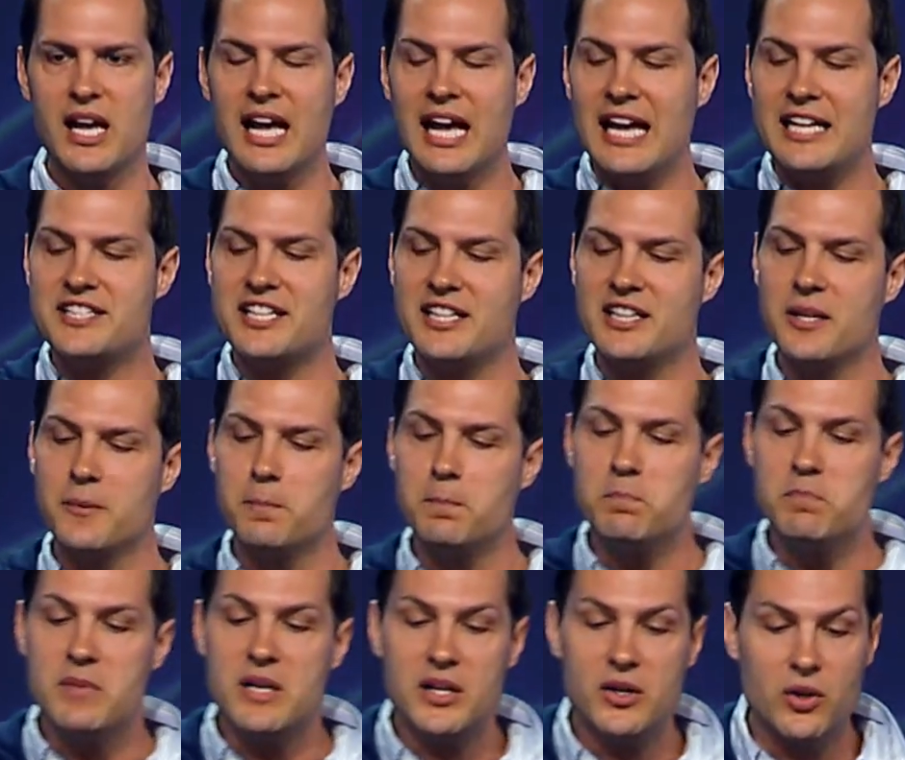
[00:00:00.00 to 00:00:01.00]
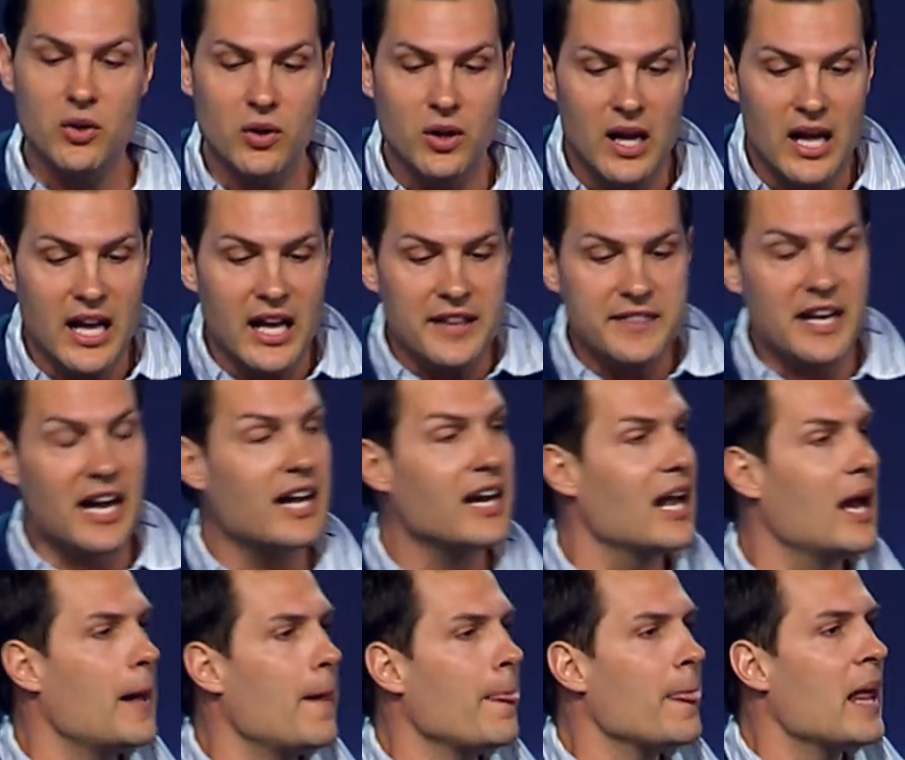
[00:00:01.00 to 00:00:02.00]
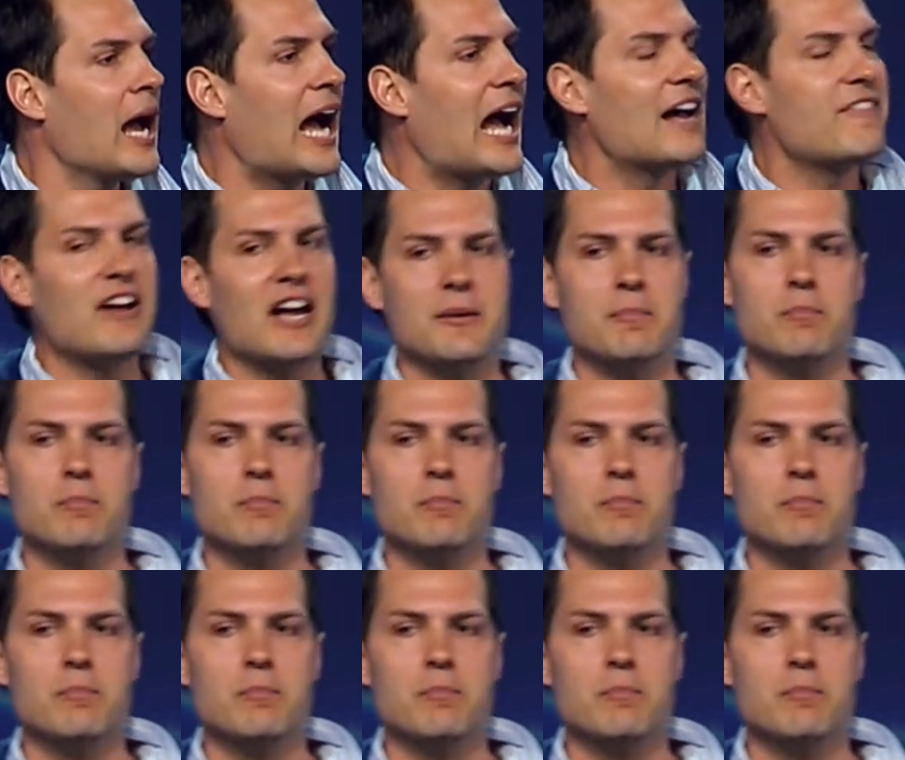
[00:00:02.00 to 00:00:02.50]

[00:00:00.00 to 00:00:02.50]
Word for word: It's in the middle that I've had